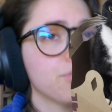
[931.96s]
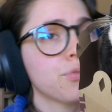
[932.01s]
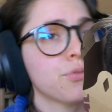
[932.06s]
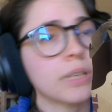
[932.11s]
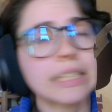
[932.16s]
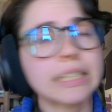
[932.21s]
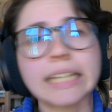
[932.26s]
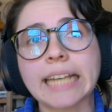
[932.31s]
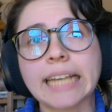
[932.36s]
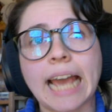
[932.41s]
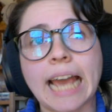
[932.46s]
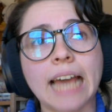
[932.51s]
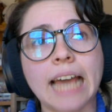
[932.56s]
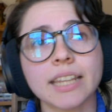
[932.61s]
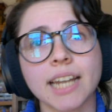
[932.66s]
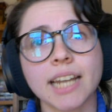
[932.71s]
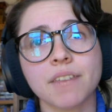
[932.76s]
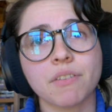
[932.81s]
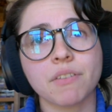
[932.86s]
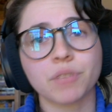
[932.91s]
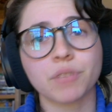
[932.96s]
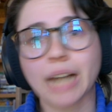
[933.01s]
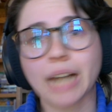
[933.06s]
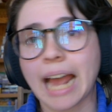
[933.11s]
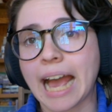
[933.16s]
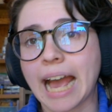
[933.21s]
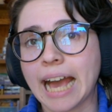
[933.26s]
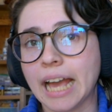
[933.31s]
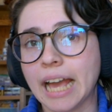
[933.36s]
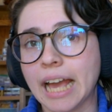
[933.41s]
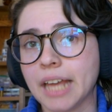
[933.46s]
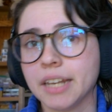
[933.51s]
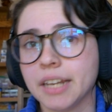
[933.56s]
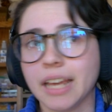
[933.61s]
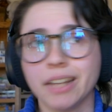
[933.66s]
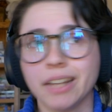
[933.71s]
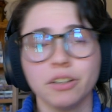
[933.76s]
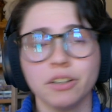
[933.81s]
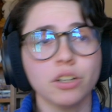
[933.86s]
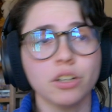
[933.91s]
friendly cat that I've ever had,
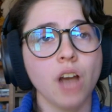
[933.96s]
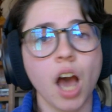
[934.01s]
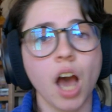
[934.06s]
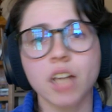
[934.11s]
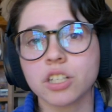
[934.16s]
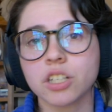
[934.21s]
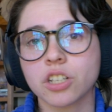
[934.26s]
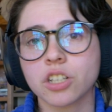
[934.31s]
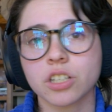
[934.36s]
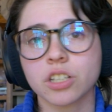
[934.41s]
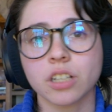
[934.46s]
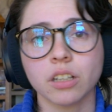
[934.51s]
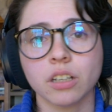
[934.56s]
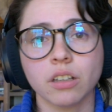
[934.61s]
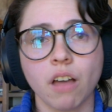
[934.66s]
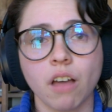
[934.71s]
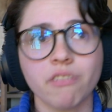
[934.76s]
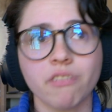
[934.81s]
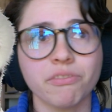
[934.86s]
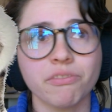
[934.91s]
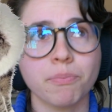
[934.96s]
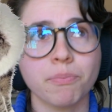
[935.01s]
and Knott's just a love